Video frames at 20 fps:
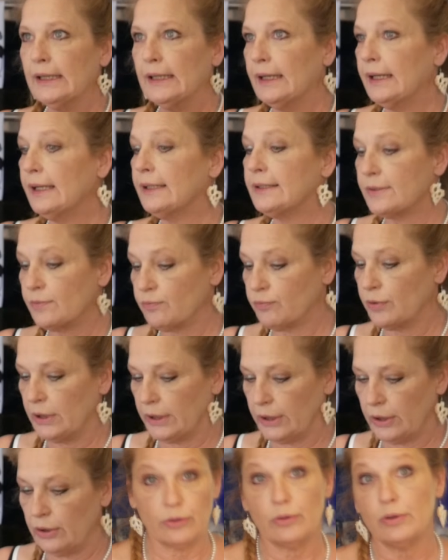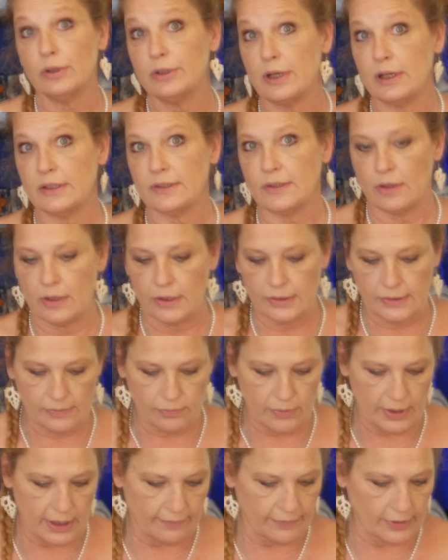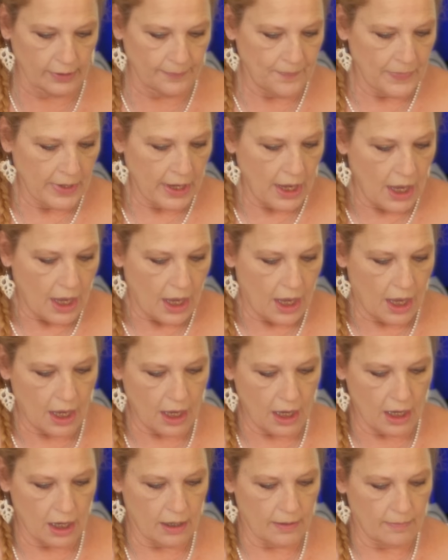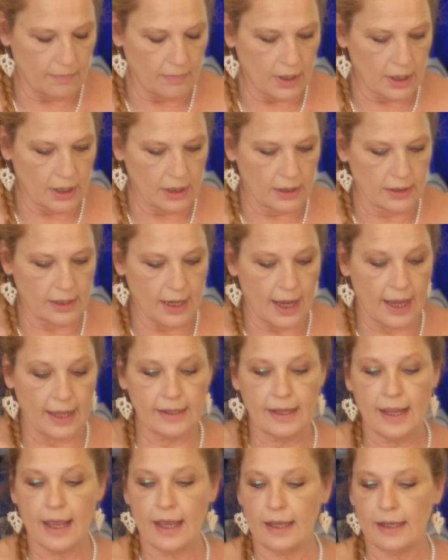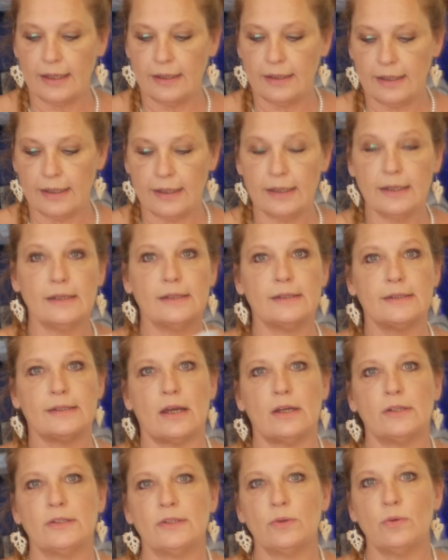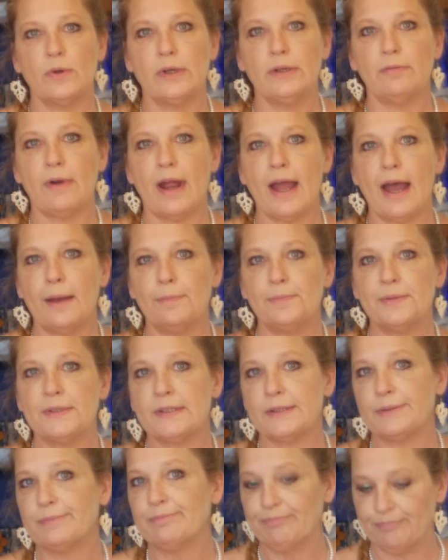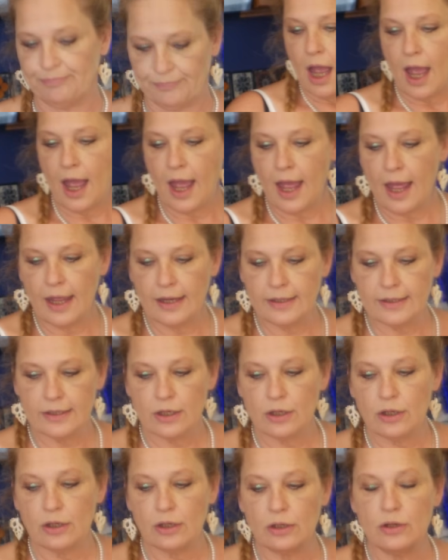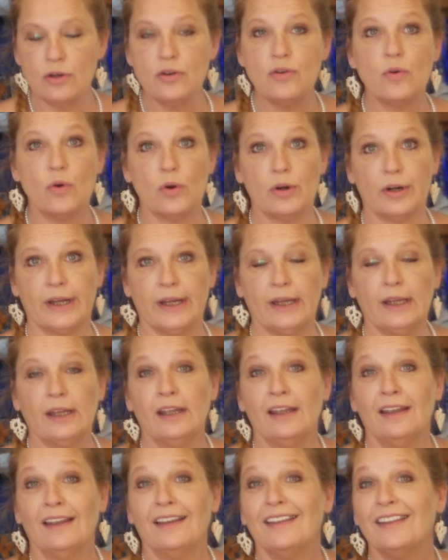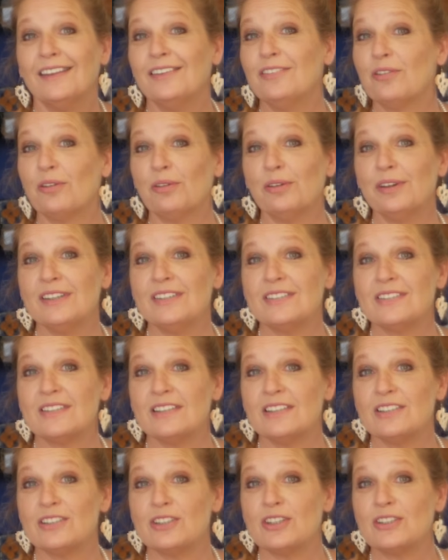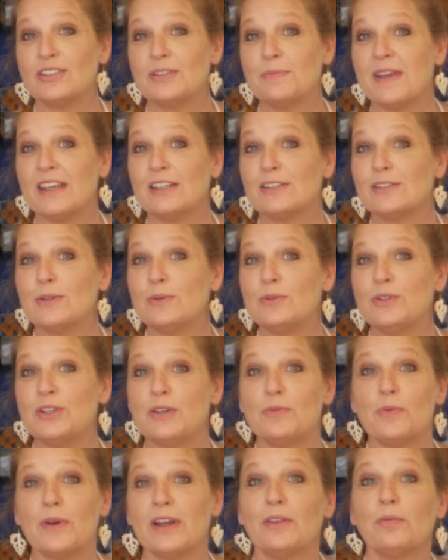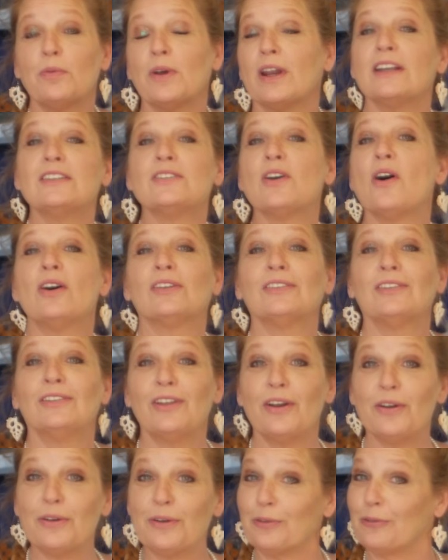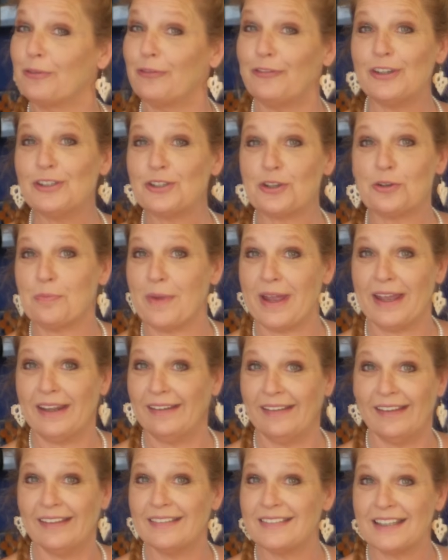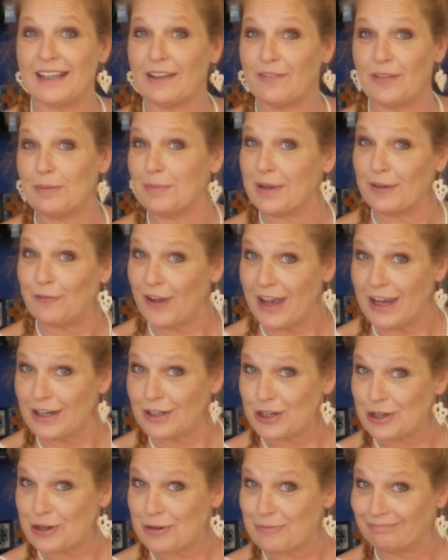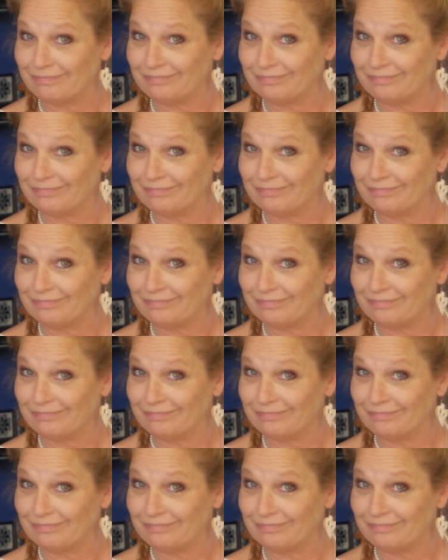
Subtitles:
It's really or duck sauce, whatever. And then is soy wraps and nori. And nori is delicious to make sushi with when I talk the local fishermen into giving me fish.